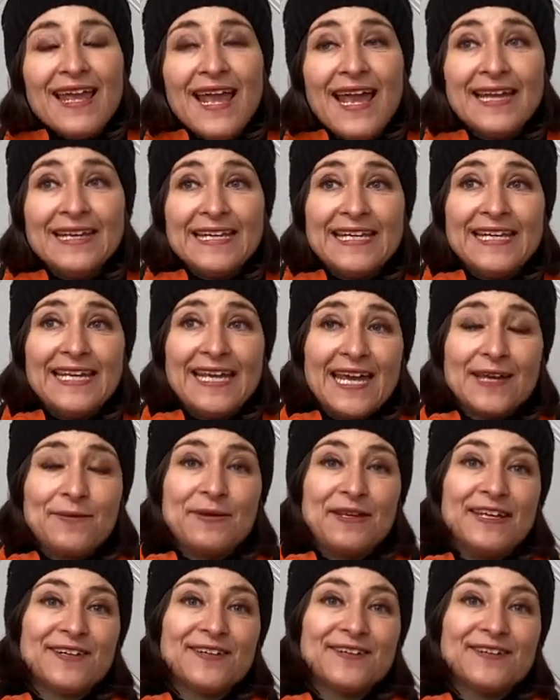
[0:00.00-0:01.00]
And he came
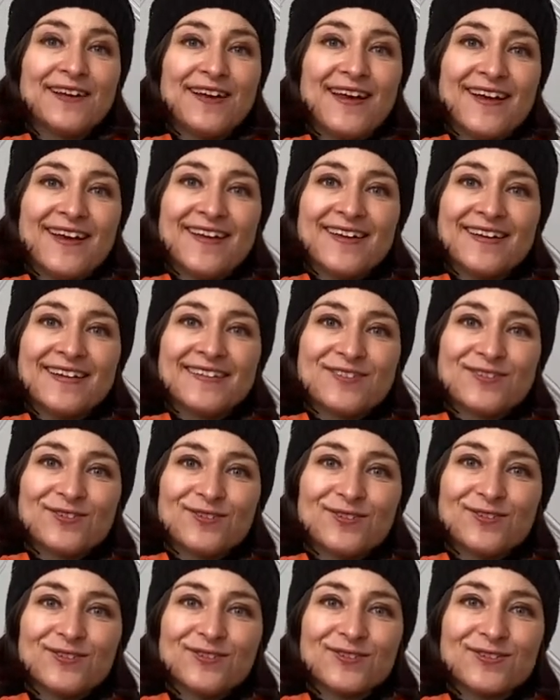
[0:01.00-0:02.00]
here
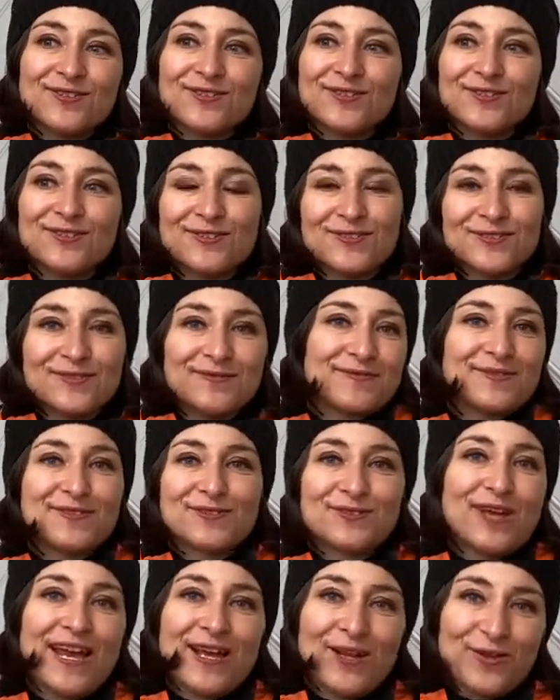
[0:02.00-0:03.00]

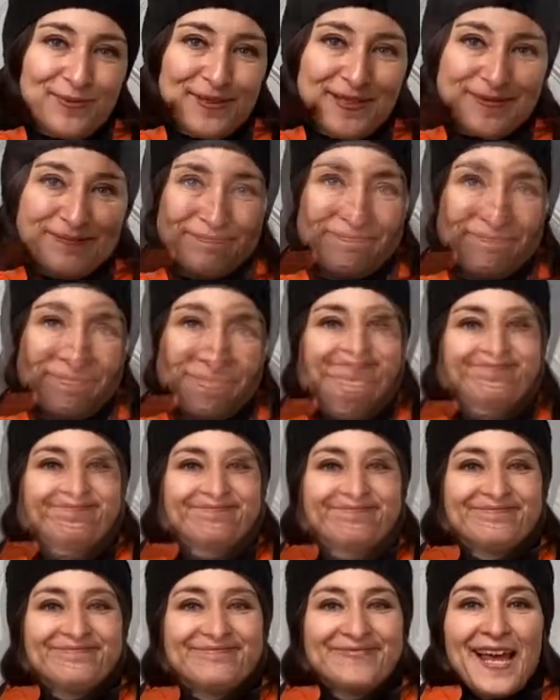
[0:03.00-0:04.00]
to help him.
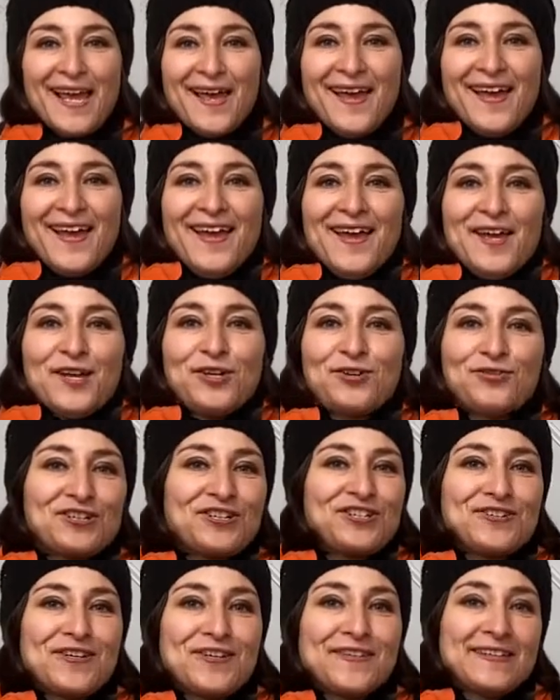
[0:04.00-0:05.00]

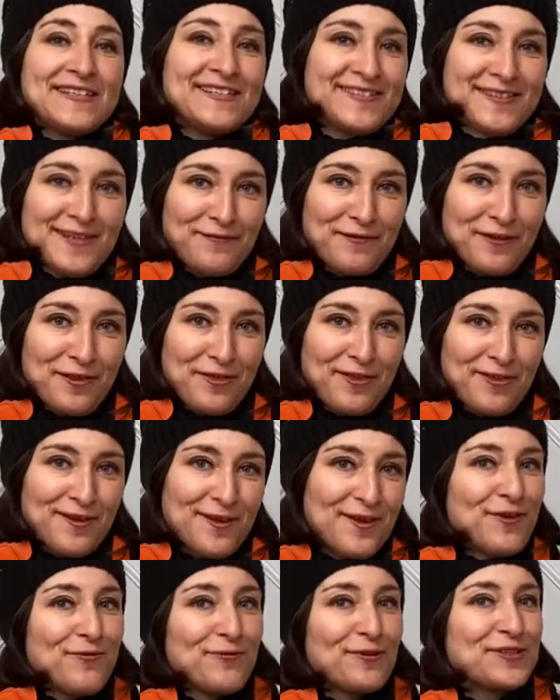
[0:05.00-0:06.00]
Christian VII
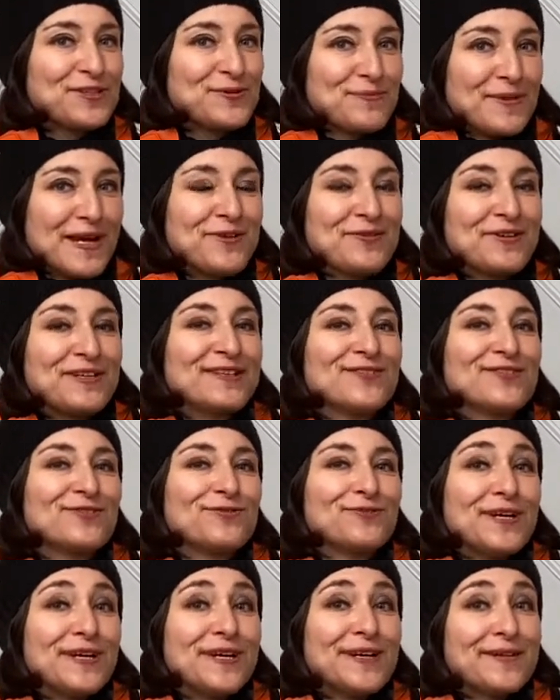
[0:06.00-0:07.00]
was married
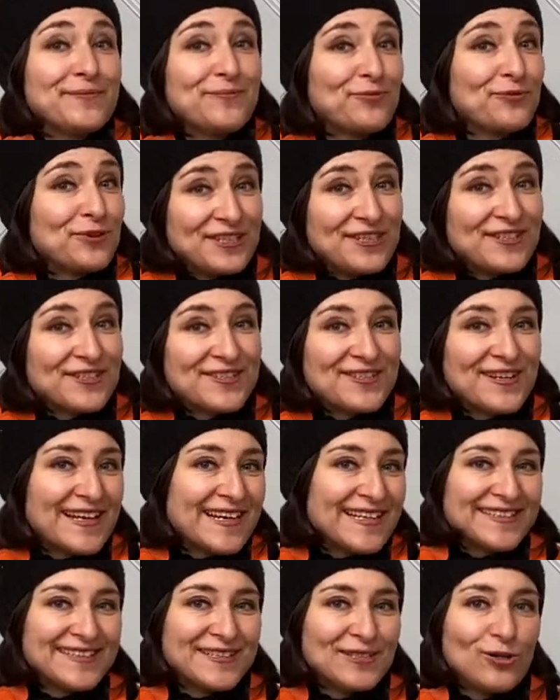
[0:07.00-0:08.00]
to a British
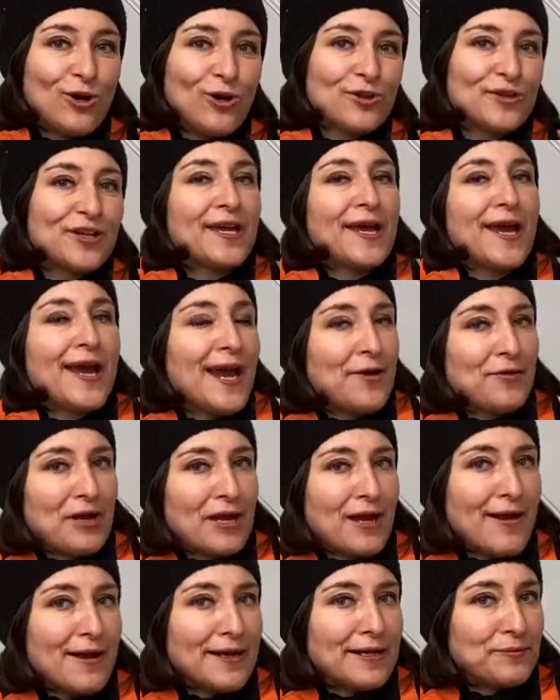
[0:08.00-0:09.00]
lady called
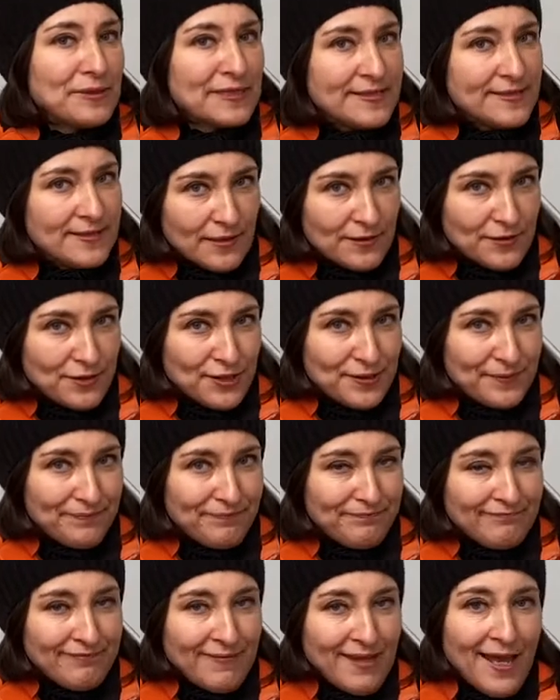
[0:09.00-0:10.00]
Caroline Mathilde.
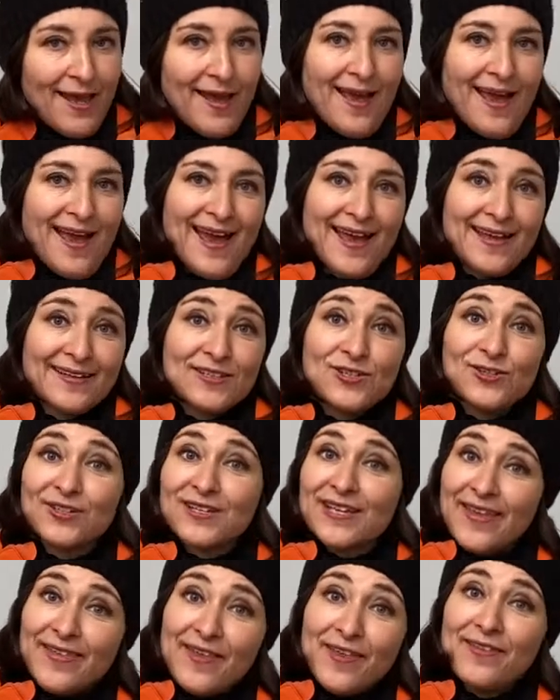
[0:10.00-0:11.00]
And
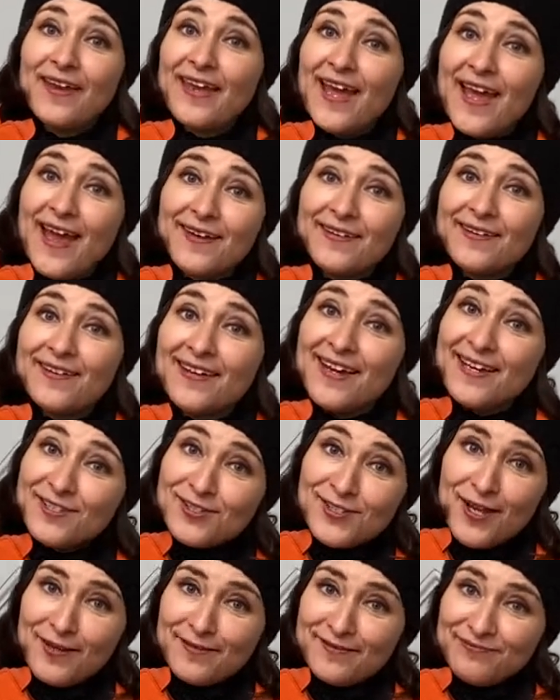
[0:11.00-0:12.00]
together they had a
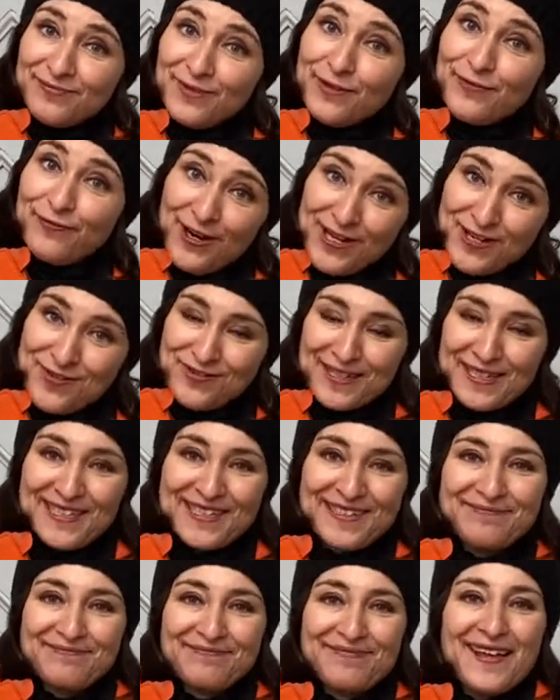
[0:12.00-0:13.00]
son, Frederick.